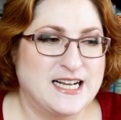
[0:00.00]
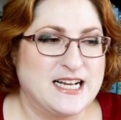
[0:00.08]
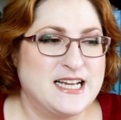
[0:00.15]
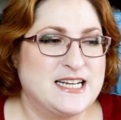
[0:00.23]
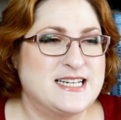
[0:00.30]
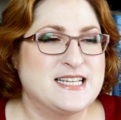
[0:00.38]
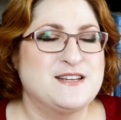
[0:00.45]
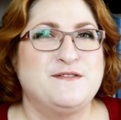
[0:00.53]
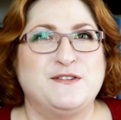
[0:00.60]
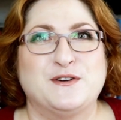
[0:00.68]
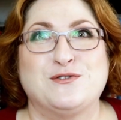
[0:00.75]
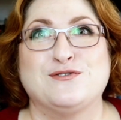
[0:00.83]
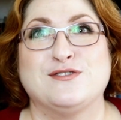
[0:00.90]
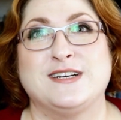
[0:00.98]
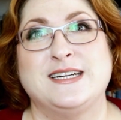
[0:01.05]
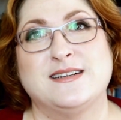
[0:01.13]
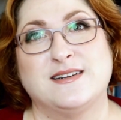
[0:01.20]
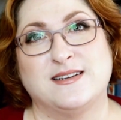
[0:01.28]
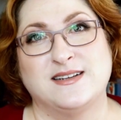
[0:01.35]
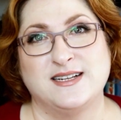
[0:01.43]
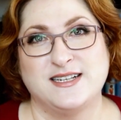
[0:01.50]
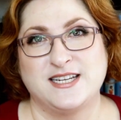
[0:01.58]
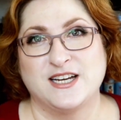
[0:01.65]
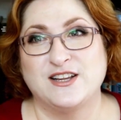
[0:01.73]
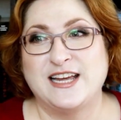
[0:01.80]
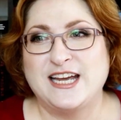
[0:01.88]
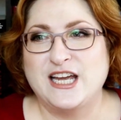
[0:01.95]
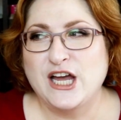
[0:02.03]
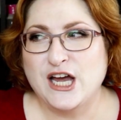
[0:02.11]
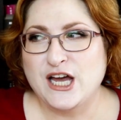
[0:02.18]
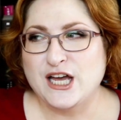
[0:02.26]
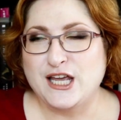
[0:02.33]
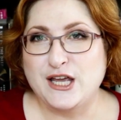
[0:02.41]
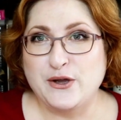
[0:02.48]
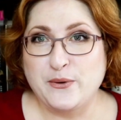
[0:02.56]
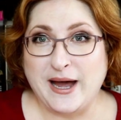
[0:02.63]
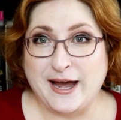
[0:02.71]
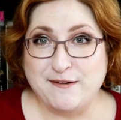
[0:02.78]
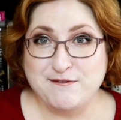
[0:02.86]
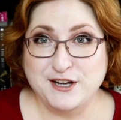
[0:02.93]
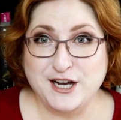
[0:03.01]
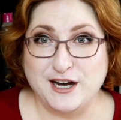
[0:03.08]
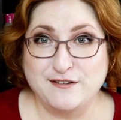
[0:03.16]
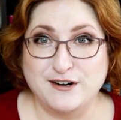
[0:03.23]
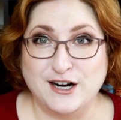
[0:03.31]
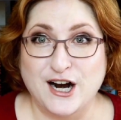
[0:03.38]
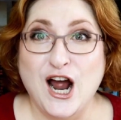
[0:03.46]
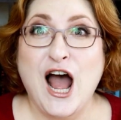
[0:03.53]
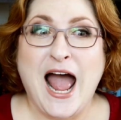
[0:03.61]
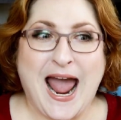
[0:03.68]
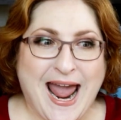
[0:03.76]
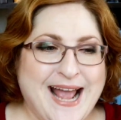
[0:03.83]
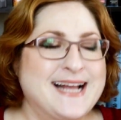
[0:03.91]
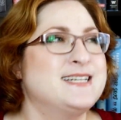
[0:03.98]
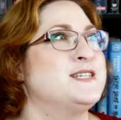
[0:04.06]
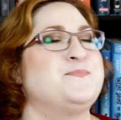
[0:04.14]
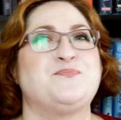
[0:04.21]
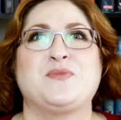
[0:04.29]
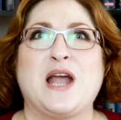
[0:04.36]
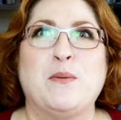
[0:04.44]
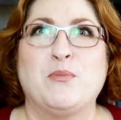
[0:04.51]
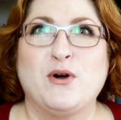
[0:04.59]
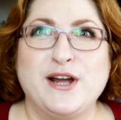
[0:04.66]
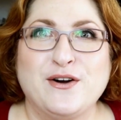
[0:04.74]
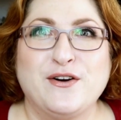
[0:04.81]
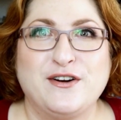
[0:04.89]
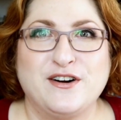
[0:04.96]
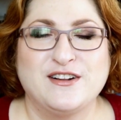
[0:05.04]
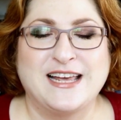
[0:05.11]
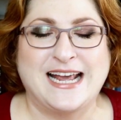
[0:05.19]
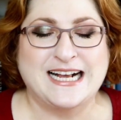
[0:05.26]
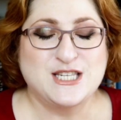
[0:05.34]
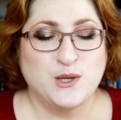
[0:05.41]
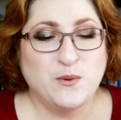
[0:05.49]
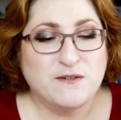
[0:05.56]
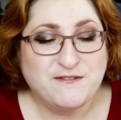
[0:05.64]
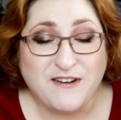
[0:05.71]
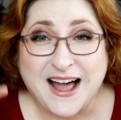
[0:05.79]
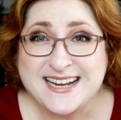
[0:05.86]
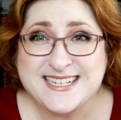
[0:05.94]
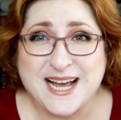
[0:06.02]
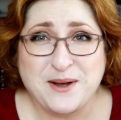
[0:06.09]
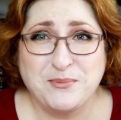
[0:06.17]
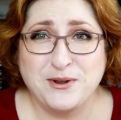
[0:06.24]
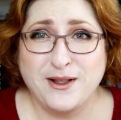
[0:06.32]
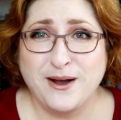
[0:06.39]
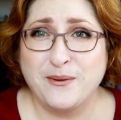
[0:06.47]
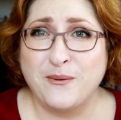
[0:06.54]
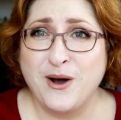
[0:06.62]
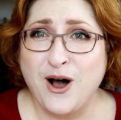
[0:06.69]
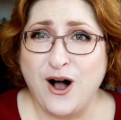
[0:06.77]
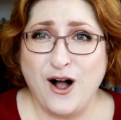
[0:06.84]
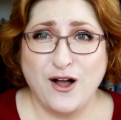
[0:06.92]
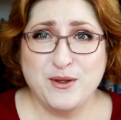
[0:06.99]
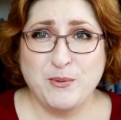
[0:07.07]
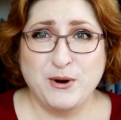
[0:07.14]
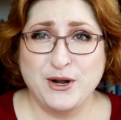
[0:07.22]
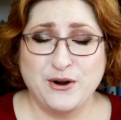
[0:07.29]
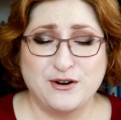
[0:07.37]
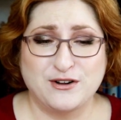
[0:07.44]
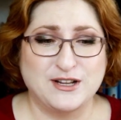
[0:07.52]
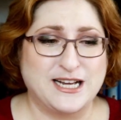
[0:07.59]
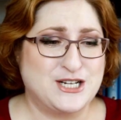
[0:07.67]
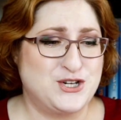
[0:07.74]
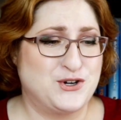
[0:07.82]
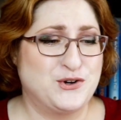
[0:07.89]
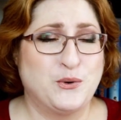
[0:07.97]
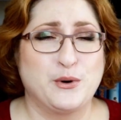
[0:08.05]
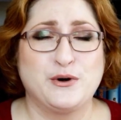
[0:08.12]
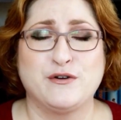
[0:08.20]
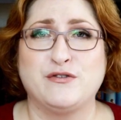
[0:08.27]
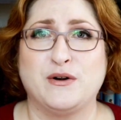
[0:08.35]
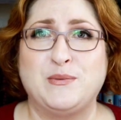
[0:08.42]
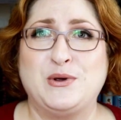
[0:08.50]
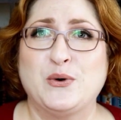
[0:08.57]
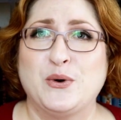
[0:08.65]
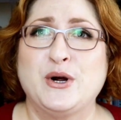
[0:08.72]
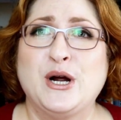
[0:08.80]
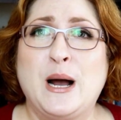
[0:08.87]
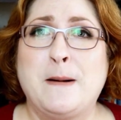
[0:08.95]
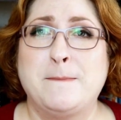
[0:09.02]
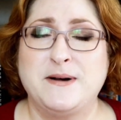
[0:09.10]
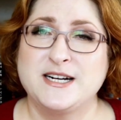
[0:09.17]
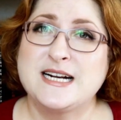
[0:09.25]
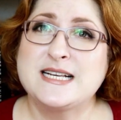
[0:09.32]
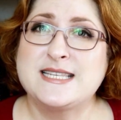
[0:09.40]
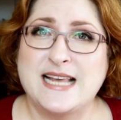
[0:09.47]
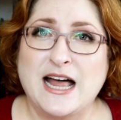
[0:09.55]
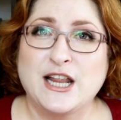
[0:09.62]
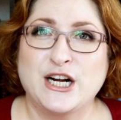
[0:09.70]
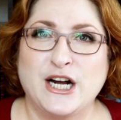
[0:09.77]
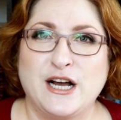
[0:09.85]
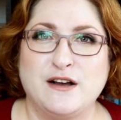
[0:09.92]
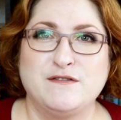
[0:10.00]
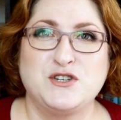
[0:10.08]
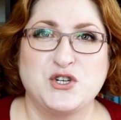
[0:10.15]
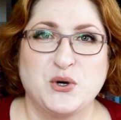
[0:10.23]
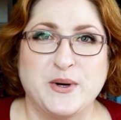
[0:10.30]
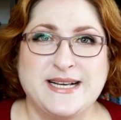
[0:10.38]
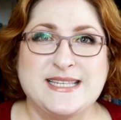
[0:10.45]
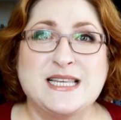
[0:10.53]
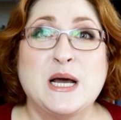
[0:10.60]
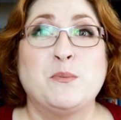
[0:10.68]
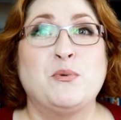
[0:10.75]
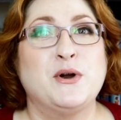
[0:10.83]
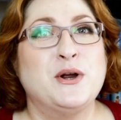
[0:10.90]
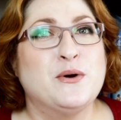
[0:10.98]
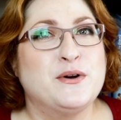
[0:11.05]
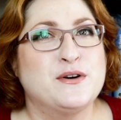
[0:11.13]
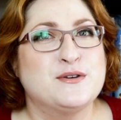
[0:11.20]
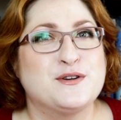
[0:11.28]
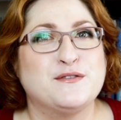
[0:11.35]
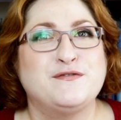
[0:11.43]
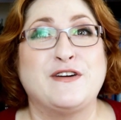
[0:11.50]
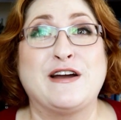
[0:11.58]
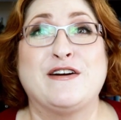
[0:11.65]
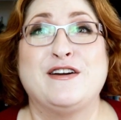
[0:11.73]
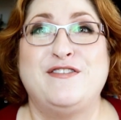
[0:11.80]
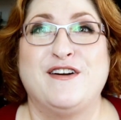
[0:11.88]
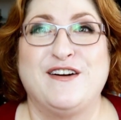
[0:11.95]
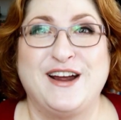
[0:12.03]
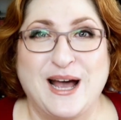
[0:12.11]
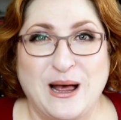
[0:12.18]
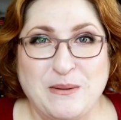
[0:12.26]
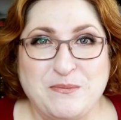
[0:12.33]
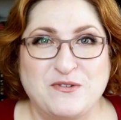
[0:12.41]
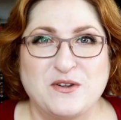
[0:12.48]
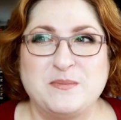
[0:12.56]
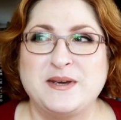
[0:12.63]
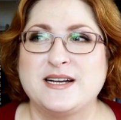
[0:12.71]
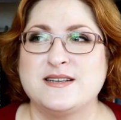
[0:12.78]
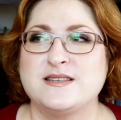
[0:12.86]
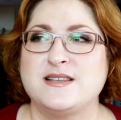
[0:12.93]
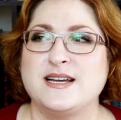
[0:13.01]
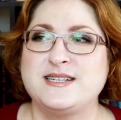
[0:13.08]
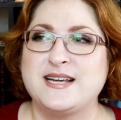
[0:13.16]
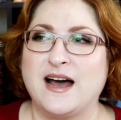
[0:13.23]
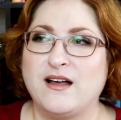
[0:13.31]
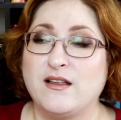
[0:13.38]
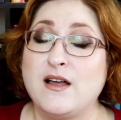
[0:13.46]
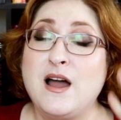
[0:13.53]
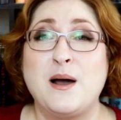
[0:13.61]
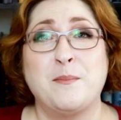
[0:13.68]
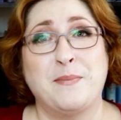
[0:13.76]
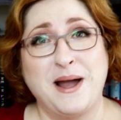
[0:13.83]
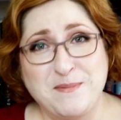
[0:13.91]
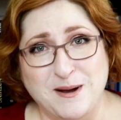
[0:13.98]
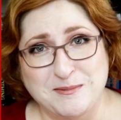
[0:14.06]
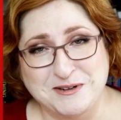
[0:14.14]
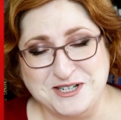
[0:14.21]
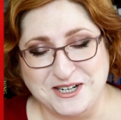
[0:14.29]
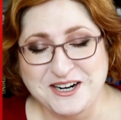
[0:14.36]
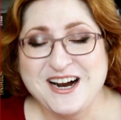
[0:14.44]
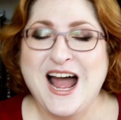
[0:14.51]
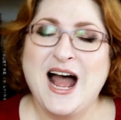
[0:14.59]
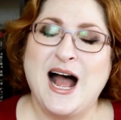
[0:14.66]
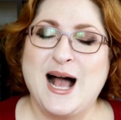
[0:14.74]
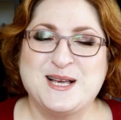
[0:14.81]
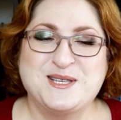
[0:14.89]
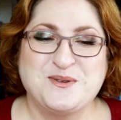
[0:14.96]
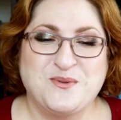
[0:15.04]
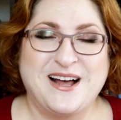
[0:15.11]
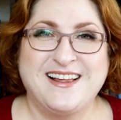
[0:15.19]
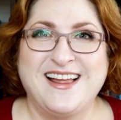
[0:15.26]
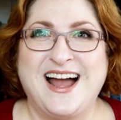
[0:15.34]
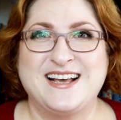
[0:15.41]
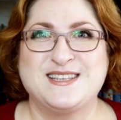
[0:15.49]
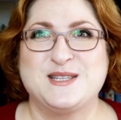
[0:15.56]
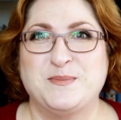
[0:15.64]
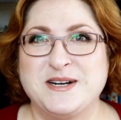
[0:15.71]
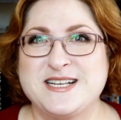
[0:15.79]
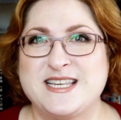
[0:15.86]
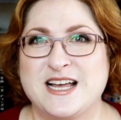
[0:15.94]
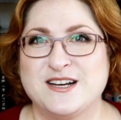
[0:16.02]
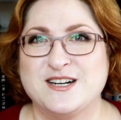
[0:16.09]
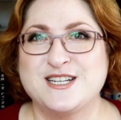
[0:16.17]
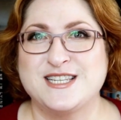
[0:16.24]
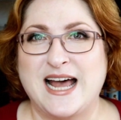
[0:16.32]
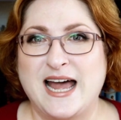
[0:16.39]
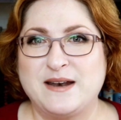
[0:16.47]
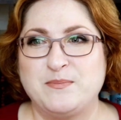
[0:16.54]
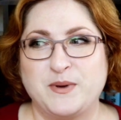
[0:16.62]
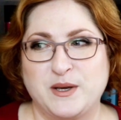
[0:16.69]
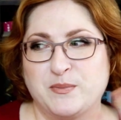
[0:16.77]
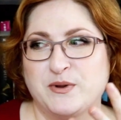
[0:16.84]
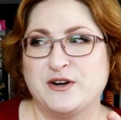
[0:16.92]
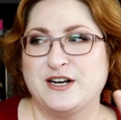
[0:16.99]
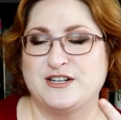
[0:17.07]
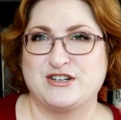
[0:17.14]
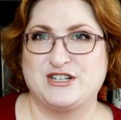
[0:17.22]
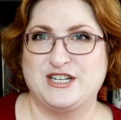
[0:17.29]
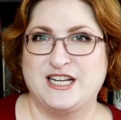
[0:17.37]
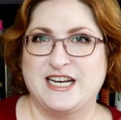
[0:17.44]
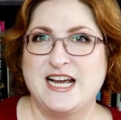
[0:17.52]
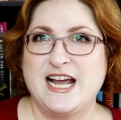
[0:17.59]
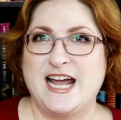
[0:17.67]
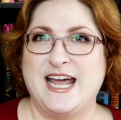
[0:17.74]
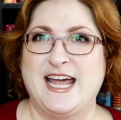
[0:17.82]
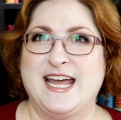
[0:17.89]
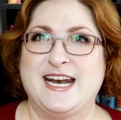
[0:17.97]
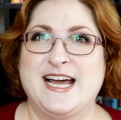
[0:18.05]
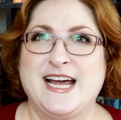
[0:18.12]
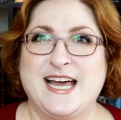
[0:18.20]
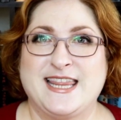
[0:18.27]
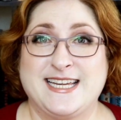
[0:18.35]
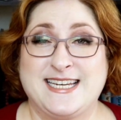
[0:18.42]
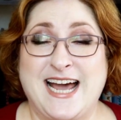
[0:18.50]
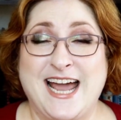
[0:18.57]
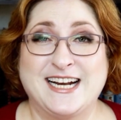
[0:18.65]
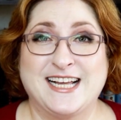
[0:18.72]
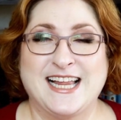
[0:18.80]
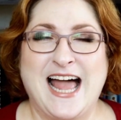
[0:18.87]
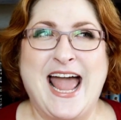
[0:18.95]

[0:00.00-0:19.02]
It doesn't feel real until like you have the cover. And pre-order links, you will find down below all the pre-order links. You can order from your bookseller of choice. Pre-orders are very, very helpful because they tell my publisher as well as the booksellers that people are interested in the title.